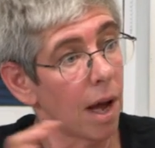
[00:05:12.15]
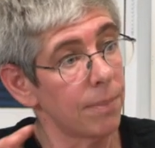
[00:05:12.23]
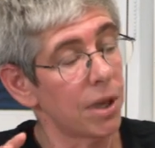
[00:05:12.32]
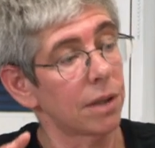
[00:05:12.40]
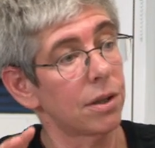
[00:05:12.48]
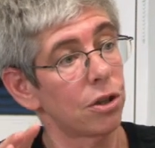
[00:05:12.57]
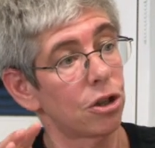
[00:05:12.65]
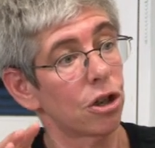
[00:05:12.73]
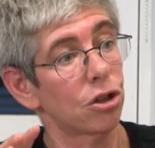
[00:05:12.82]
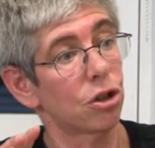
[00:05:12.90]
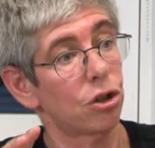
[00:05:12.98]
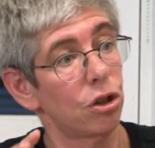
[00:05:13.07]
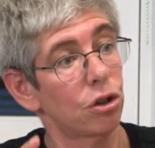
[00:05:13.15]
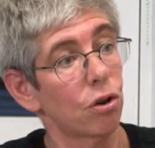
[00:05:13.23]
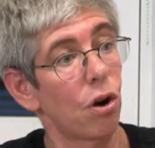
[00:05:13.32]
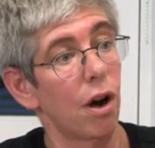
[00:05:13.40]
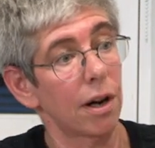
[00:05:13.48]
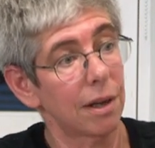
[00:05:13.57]
object is just to
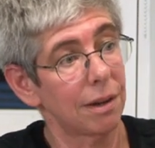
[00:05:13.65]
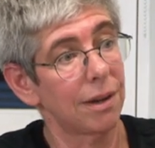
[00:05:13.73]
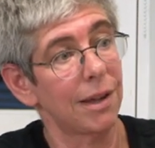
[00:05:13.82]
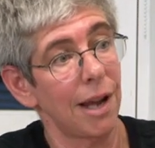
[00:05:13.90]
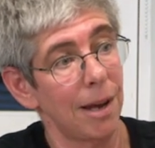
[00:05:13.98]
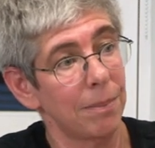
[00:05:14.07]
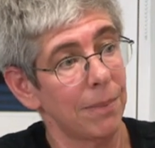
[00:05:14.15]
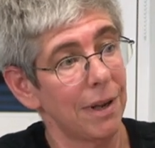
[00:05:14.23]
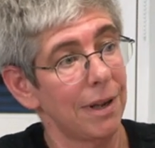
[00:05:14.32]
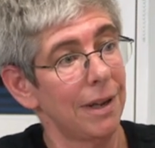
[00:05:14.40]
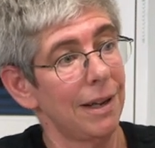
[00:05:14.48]
talk them